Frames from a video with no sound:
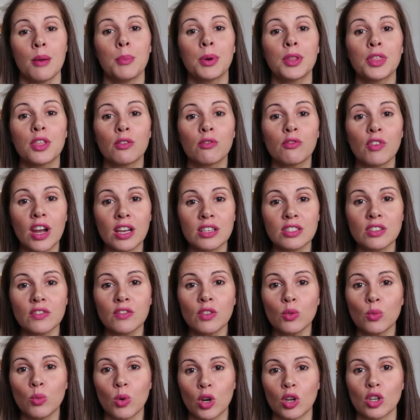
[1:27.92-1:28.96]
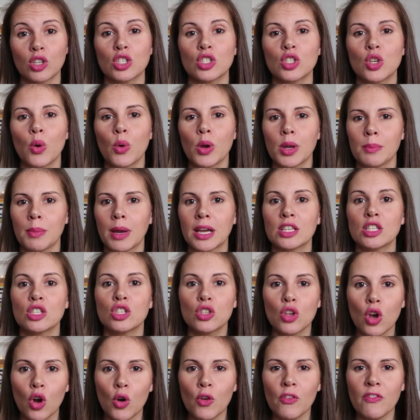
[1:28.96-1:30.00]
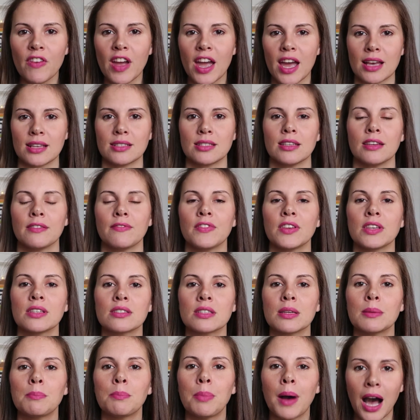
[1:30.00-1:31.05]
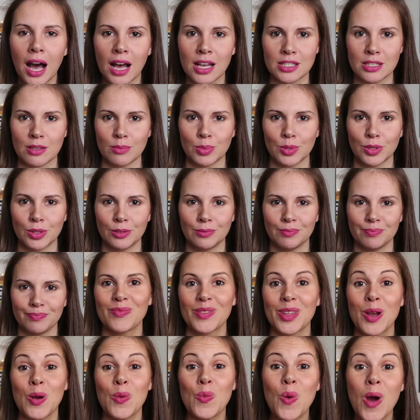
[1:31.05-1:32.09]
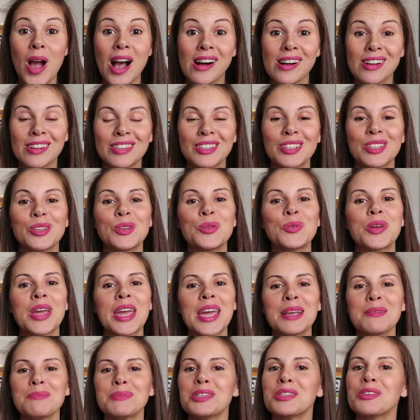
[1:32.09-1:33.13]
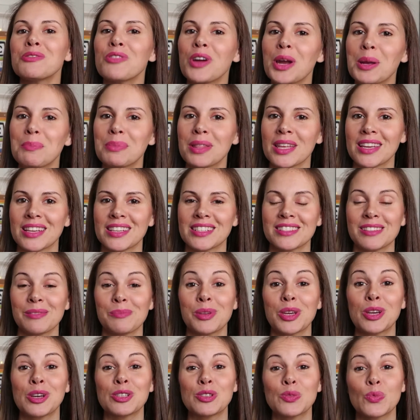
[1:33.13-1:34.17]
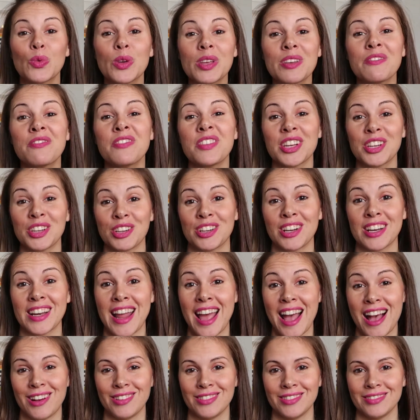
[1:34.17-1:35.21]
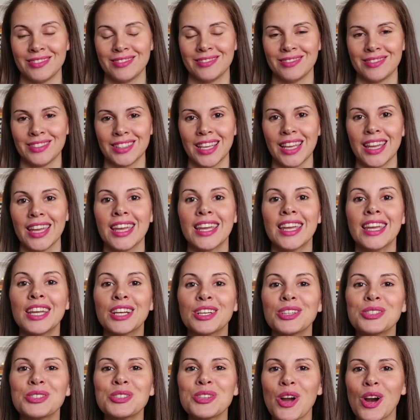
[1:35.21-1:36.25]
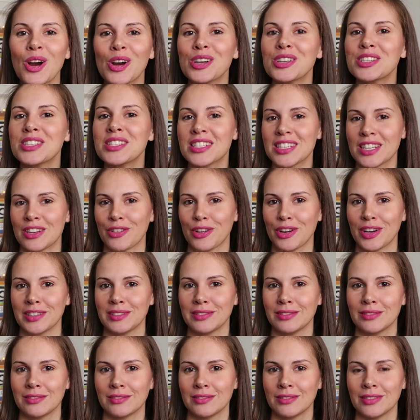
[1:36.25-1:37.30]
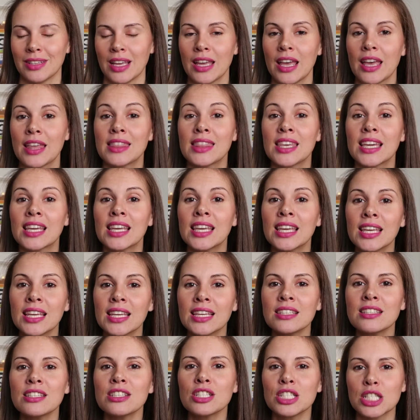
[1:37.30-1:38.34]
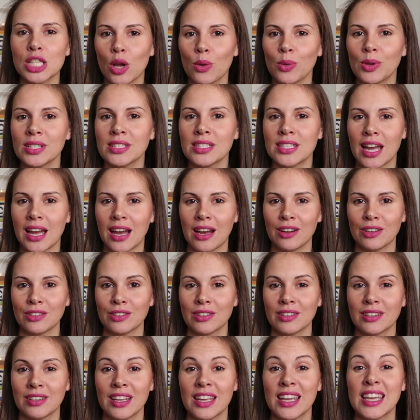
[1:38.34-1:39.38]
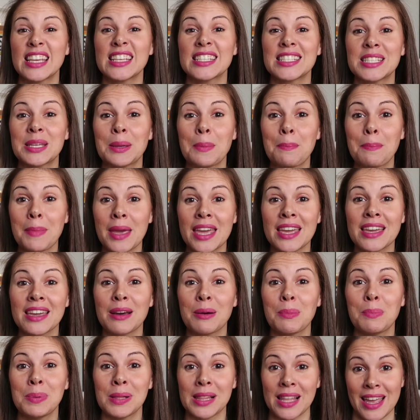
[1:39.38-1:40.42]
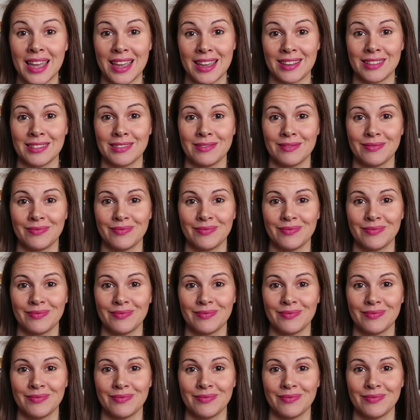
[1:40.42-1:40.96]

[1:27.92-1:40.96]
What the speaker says: but the rest of the world is going by so fast it feels impossible. Well, you came to the right place because we've figured it out. Here's our secret. The key to slowing down is to make a plan.